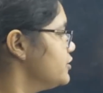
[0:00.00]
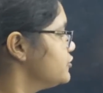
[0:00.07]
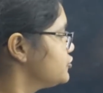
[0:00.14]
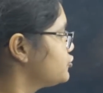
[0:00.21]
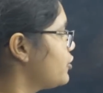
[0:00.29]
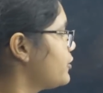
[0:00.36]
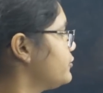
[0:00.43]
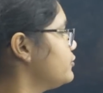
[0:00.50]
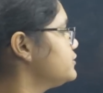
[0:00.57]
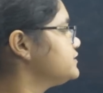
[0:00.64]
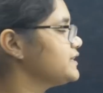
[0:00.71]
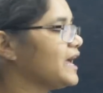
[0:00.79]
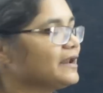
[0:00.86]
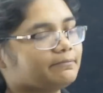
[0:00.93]
short
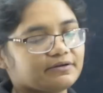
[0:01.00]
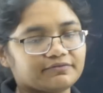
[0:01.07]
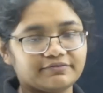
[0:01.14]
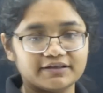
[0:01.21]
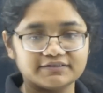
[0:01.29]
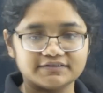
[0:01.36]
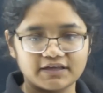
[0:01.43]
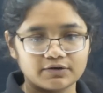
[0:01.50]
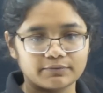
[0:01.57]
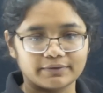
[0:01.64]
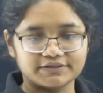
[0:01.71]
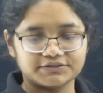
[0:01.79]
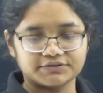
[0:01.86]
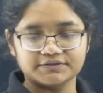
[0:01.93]
notes and previous year
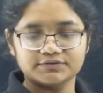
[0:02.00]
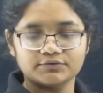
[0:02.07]
questions.